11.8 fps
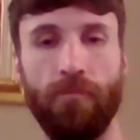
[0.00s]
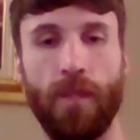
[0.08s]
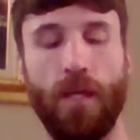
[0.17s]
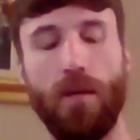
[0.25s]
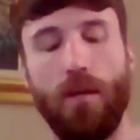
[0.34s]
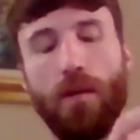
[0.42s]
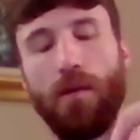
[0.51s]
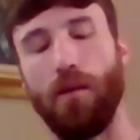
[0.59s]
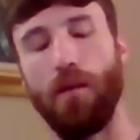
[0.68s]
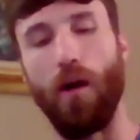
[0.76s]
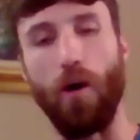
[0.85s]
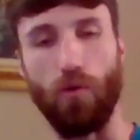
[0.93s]

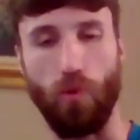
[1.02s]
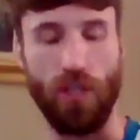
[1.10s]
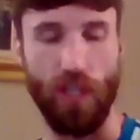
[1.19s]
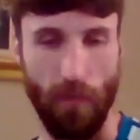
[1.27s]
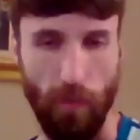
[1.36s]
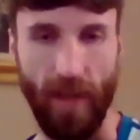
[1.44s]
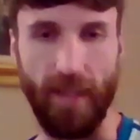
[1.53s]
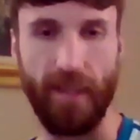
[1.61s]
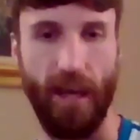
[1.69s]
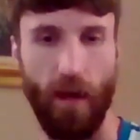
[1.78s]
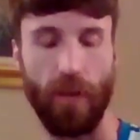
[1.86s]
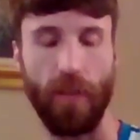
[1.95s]
I was watching the
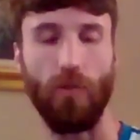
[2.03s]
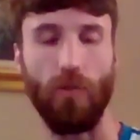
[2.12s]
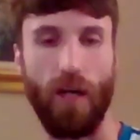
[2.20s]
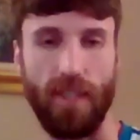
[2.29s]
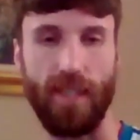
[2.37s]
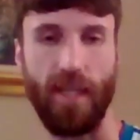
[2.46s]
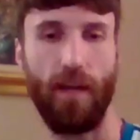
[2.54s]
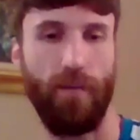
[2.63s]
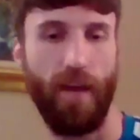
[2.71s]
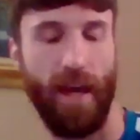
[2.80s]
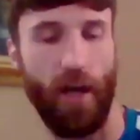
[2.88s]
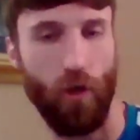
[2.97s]
breakdown that you guys did
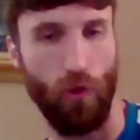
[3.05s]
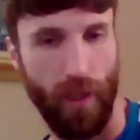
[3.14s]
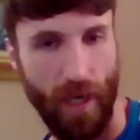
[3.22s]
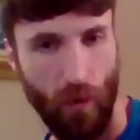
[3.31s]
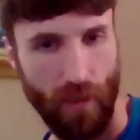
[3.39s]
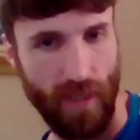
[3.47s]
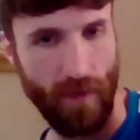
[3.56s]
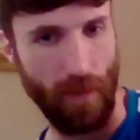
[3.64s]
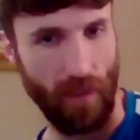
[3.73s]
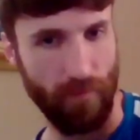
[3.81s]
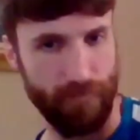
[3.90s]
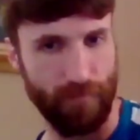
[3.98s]
of uh, Julio and
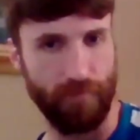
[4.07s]
Timmy.